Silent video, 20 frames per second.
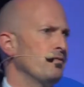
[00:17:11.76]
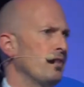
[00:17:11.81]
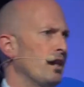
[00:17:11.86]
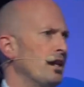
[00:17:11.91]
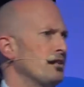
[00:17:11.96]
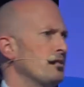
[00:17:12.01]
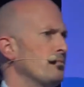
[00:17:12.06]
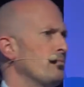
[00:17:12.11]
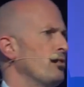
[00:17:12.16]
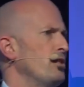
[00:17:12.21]

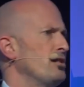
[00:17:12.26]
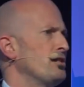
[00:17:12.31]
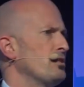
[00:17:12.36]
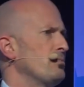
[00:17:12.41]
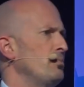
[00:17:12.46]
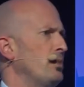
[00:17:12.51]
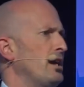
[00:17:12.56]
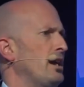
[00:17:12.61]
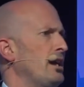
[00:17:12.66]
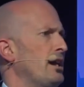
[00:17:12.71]
inflation pressures
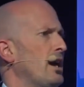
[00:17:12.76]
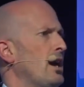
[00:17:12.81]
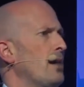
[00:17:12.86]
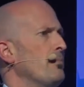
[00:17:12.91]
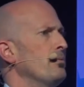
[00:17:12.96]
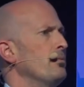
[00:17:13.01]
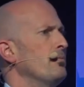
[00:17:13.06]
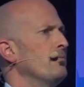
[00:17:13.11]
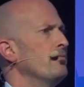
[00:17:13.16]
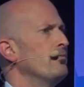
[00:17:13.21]
picking
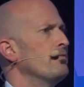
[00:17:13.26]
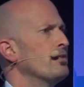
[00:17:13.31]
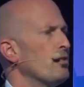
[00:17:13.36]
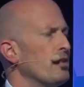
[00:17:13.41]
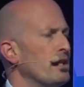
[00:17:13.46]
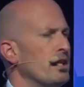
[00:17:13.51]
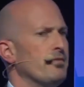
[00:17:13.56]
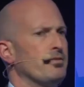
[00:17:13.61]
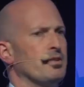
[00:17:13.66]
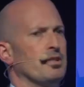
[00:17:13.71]
up,
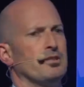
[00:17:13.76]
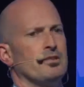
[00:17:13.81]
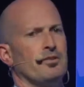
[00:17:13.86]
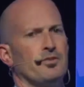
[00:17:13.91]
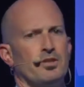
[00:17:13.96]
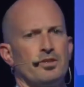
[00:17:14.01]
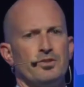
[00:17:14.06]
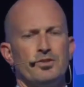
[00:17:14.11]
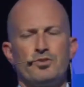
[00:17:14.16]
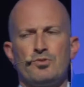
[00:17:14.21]
very evident in
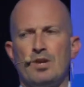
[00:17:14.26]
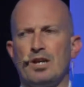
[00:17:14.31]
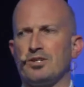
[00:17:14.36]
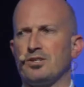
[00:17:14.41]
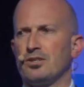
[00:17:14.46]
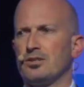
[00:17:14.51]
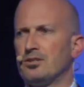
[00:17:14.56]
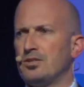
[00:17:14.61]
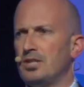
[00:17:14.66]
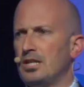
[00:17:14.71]
the
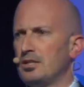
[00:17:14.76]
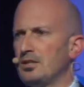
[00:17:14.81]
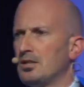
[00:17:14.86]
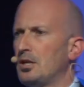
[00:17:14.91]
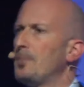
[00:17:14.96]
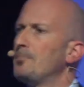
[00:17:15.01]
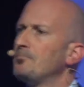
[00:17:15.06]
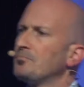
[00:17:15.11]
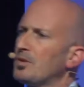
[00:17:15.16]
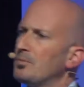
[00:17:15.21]
construction
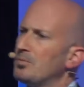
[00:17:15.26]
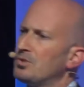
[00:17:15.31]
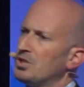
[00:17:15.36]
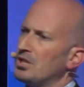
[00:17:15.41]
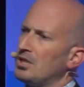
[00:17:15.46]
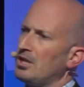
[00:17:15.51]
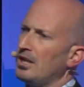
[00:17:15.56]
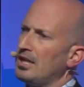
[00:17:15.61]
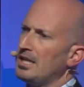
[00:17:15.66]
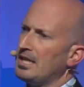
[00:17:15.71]
sector,
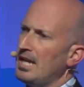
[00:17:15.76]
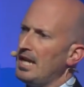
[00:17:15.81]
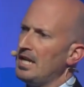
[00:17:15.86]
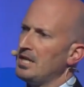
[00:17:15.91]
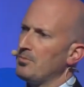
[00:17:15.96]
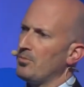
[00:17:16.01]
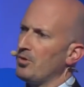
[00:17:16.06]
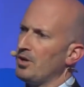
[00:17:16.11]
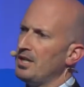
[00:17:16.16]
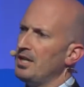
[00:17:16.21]
particularly
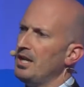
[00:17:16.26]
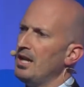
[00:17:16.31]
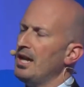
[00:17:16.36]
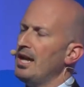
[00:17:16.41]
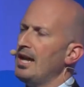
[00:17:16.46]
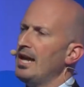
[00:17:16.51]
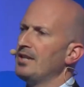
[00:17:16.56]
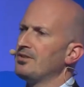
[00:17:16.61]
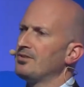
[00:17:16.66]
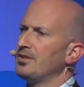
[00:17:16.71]
Canterbury.
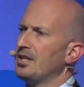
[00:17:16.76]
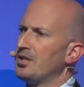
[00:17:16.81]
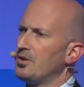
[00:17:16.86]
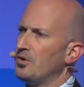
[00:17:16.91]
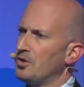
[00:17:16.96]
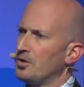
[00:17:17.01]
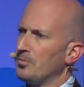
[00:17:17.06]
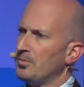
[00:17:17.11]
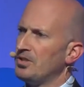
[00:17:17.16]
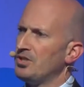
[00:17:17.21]
As the
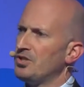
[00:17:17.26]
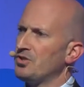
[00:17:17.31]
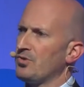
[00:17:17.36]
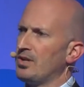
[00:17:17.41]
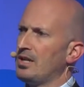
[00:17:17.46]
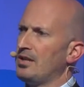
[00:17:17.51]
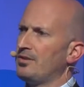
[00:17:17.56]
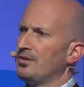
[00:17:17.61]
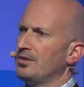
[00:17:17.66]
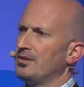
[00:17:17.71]
economy
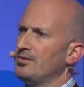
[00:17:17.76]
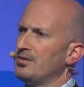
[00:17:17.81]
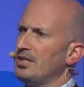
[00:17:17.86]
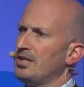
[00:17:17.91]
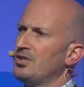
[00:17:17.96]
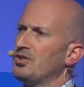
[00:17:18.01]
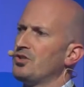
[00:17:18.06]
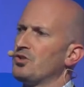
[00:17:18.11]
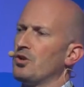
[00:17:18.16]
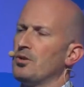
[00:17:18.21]
strengthens,
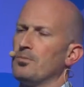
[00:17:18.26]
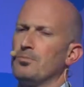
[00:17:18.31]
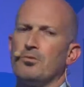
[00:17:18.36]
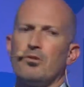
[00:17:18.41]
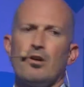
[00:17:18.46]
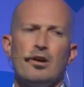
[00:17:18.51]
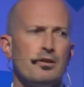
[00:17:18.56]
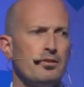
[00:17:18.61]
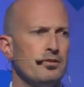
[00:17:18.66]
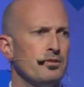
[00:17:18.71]
as job
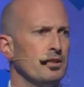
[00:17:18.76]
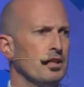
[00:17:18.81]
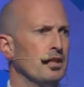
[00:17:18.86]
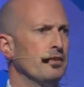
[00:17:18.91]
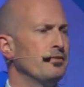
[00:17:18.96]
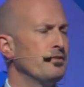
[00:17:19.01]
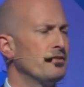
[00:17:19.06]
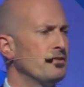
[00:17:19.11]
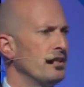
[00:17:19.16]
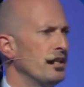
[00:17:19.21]
growth
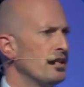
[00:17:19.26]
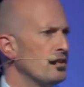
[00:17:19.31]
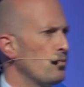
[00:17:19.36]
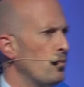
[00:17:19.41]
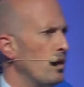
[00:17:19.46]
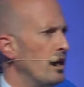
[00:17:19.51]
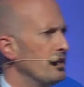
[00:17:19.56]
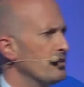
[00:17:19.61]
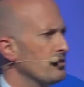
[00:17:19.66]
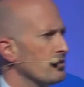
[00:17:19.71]
lifts, as
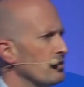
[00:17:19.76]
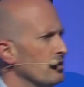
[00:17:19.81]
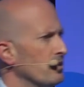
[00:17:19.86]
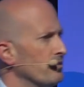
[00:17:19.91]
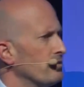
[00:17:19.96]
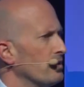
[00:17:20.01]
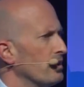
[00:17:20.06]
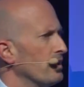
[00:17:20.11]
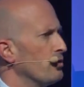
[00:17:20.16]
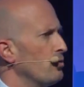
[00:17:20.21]
wages
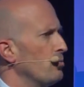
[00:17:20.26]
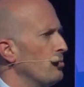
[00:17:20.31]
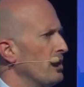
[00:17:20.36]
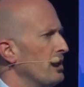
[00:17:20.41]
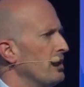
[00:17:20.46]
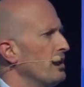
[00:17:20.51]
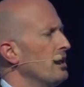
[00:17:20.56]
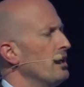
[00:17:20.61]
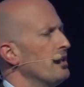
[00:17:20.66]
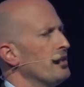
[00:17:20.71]
lift a little
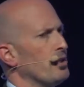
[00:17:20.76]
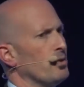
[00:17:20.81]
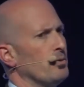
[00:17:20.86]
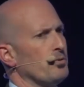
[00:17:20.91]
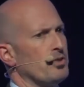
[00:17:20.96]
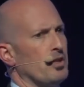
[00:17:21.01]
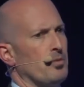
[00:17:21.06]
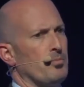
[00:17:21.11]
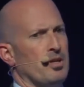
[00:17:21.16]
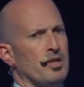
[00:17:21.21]
bit, there'll
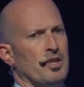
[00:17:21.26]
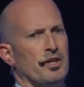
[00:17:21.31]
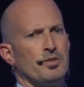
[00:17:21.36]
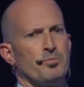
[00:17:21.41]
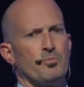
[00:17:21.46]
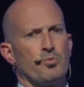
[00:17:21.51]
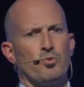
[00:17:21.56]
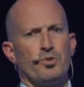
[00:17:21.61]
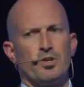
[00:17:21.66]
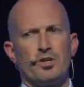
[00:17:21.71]
also be those
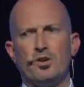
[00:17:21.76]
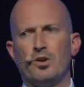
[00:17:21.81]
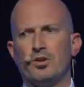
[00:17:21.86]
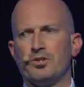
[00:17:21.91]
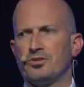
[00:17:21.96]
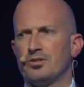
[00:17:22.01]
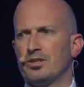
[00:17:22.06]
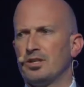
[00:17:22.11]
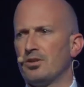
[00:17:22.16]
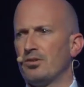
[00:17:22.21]
broader
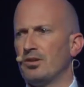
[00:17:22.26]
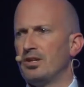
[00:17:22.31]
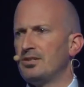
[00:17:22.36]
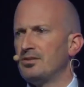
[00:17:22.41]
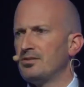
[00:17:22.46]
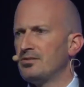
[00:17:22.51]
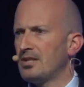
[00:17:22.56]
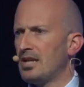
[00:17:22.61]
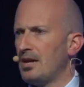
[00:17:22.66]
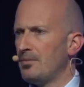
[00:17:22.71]
cost
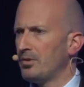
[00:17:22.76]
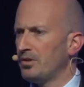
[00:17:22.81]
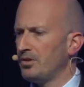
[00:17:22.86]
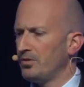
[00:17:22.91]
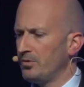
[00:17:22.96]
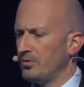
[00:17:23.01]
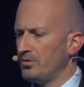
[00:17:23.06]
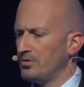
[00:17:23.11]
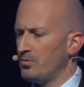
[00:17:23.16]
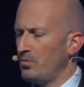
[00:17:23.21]
increases coming
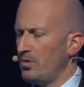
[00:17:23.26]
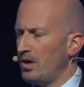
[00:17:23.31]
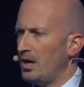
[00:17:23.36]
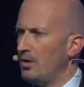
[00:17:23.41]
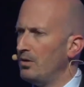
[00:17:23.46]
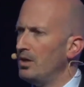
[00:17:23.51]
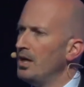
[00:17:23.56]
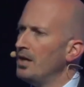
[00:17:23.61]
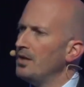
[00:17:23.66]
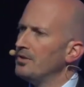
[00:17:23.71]
through as
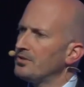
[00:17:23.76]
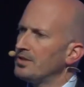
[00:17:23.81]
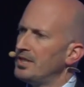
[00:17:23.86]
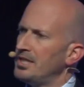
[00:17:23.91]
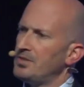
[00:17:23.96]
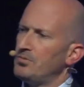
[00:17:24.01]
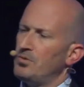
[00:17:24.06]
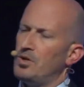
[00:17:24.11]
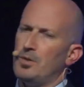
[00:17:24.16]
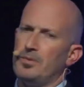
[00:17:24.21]
well. So
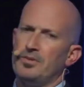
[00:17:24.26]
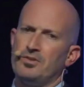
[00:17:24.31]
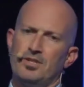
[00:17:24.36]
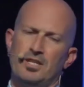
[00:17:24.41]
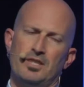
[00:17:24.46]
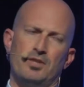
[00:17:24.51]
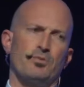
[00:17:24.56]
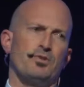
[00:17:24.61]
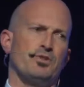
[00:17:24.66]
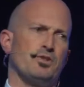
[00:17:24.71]
that's why we've
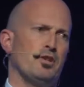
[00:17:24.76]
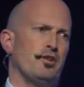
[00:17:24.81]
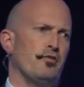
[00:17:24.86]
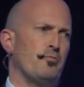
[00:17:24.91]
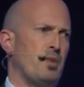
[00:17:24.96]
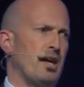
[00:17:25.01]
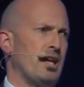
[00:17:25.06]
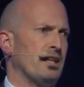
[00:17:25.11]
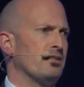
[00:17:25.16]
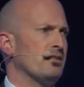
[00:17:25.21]
seen the
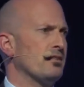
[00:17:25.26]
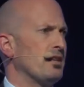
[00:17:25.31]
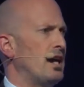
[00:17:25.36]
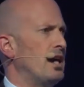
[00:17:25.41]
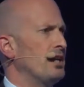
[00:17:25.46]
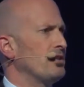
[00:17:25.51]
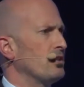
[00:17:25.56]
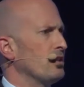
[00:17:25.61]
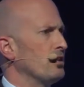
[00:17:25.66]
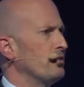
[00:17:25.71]
Reserve Bank
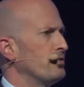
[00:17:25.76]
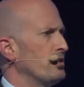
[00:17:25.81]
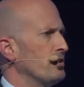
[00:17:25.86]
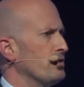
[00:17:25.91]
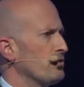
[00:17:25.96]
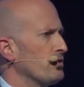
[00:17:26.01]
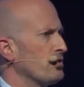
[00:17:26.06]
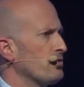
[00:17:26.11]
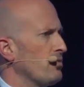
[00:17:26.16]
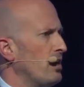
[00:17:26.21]
start to lift
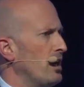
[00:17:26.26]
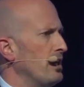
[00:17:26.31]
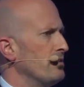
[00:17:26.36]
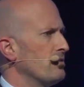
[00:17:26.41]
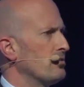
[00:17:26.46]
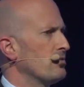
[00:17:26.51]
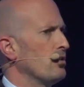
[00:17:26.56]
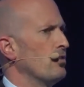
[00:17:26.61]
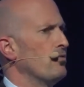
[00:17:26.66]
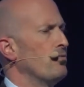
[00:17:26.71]
interest
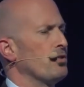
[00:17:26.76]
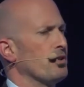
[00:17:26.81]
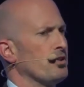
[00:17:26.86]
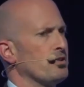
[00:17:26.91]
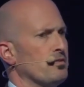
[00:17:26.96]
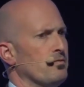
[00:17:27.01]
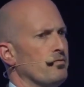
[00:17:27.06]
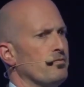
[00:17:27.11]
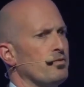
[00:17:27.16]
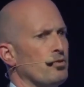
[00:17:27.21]
rates off what are
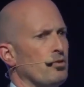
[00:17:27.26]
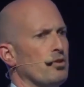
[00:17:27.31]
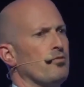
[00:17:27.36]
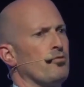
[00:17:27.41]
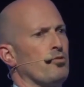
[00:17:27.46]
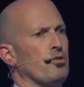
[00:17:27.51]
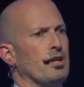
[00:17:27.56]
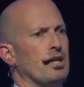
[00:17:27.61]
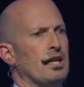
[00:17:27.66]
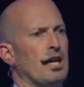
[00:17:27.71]
some very,
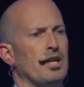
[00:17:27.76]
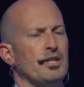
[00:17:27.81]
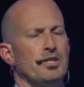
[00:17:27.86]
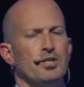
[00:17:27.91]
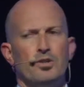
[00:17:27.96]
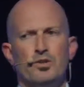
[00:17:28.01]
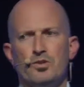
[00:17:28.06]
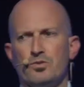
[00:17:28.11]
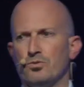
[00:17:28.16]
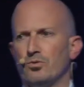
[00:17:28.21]
very
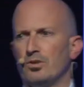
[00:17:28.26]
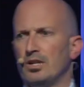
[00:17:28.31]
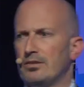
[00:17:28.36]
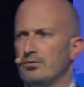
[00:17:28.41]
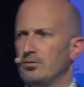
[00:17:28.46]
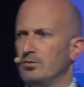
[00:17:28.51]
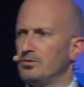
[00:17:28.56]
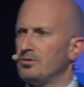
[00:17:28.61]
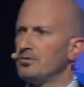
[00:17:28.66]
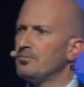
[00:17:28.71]
unusual
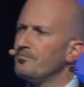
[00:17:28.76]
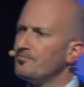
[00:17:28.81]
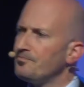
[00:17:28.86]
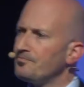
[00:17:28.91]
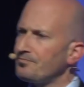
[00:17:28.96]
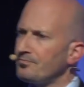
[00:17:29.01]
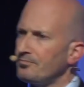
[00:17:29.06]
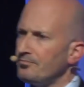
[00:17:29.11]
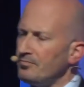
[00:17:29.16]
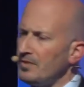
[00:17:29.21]
levels.
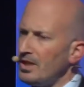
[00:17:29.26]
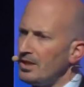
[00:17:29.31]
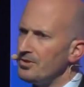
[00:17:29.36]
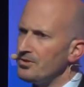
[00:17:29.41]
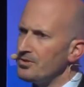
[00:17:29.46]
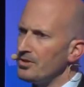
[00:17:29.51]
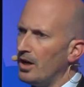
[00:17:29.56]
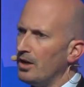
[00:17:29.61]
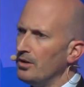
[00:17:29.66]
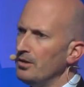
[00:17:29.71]

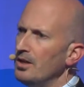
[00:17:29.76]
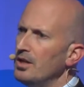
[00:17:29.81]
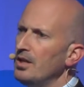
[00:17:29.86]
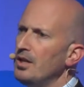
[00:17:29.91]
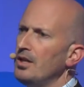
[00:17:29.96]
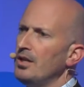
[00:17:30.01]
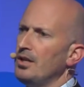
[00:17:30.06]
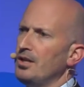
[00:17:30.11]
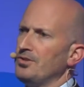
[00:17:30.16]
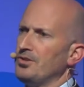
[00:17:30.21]
So
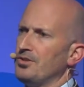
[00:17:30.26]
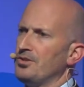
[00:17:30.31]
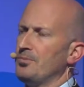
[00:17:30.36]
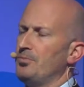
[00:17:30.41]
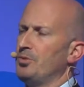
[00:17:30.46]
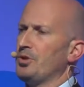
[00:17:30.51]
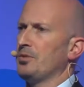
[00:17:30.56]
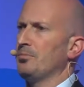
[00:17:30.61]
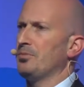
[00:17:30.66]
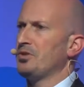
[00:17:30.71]
just to
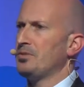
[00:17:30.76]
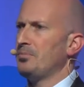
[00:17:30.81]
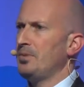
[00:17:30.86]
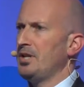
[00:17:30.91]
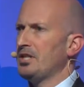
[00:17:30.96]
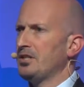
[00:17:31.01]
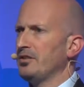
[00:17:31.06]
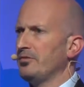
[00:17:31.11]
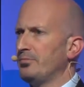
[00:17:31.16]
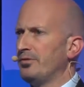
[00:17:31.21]
put in
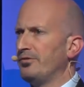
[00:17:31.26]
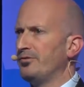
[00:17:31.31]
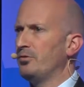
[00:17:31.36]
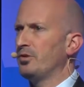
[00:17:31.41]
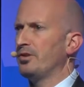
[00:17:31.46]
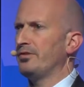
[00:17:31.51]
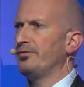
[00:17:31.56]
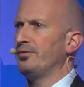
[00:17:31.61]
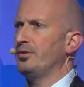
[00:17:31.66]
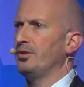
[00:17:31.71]
perspective,
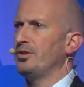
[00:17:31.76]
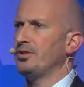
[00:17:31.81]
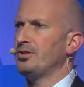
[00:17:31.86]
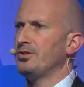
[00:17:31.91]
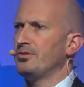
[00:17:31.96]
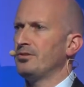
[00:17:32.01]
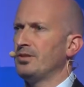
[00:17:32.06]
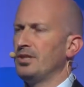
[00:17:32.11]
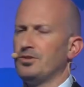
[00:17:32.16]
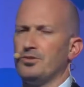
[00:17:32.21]
before the
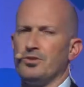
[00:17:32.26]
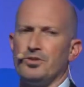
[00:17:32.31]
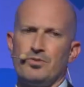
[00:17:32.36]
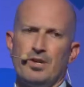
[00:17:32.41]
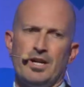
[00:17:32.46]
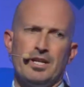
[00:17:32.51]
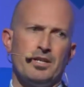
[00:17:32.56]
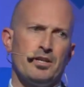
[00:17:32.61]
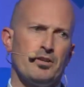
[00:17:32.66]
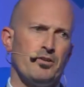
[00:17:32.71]
first interest
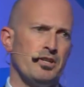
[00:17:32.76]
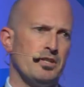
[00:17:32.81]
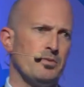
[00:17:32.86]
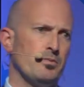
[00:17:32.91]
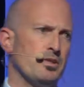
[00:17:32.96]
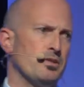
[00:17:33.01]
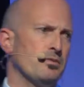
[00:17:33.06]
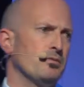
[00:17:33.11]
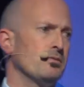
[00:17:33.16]
rate increase